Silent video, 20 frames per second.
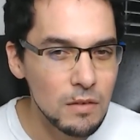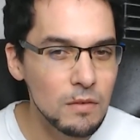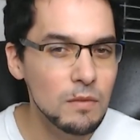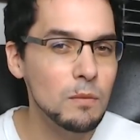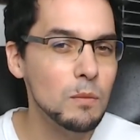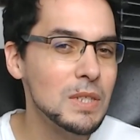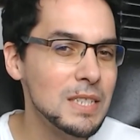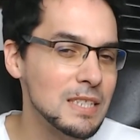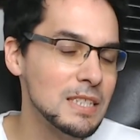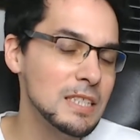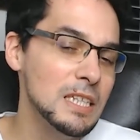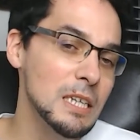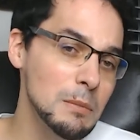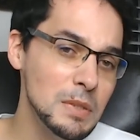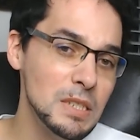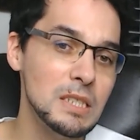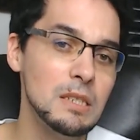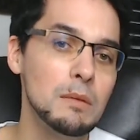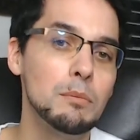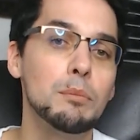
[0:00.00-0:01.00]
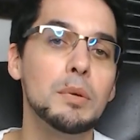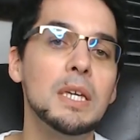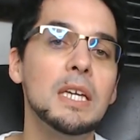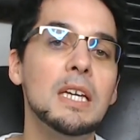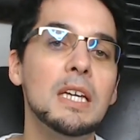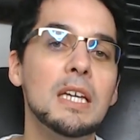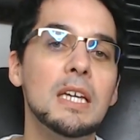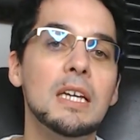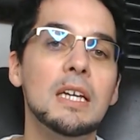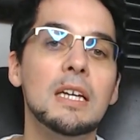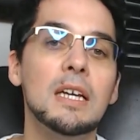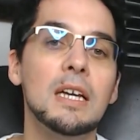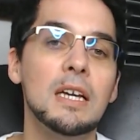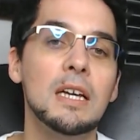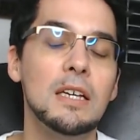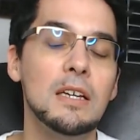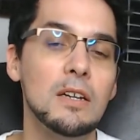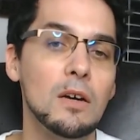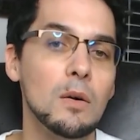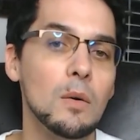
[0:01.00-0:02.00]
what seems to be,
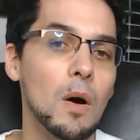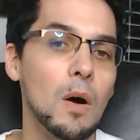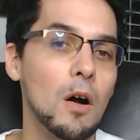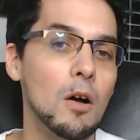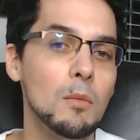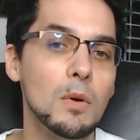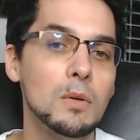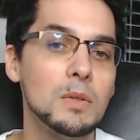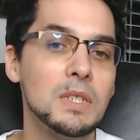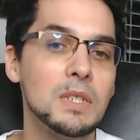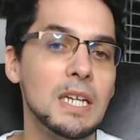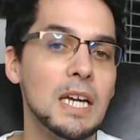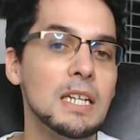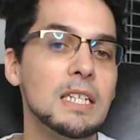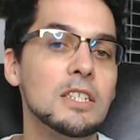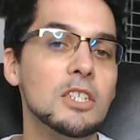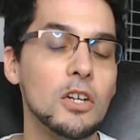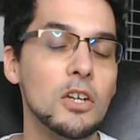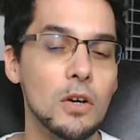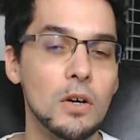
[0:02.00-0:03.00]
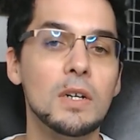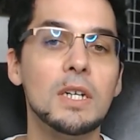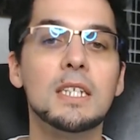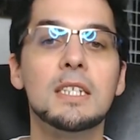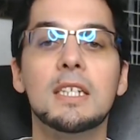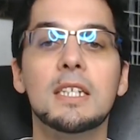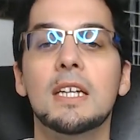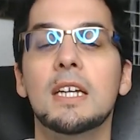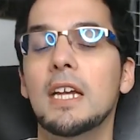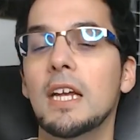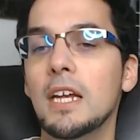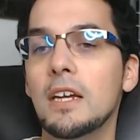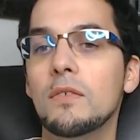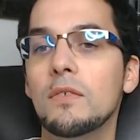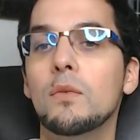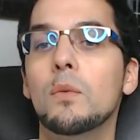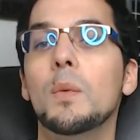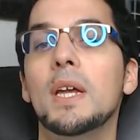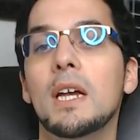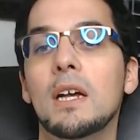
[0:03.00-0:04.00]
you know, almost an eternity if
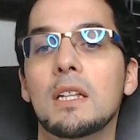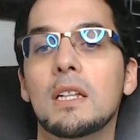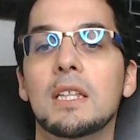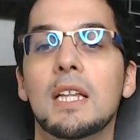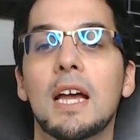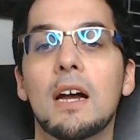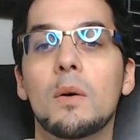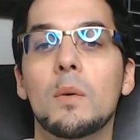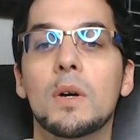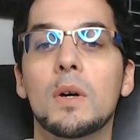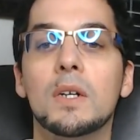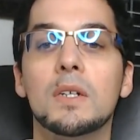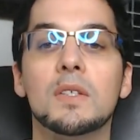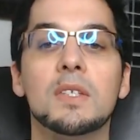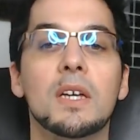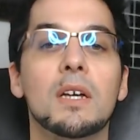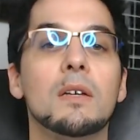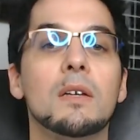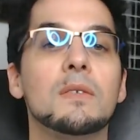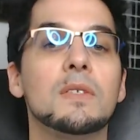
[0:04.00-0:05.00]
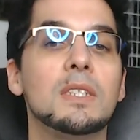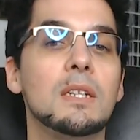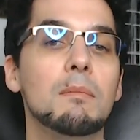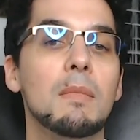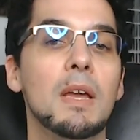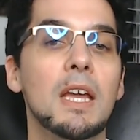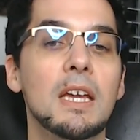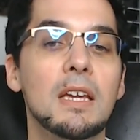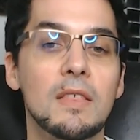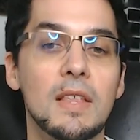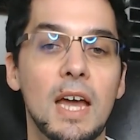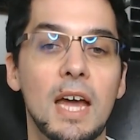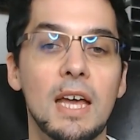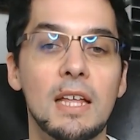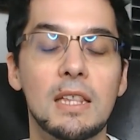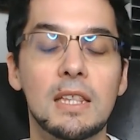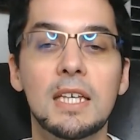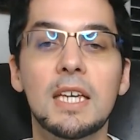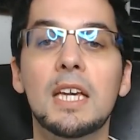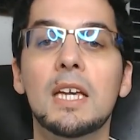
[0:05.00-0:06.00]
we allow ourselves to make
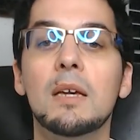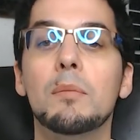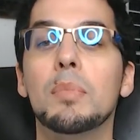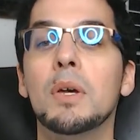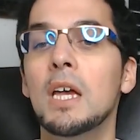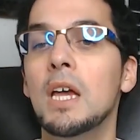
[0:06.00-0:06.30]
that leap.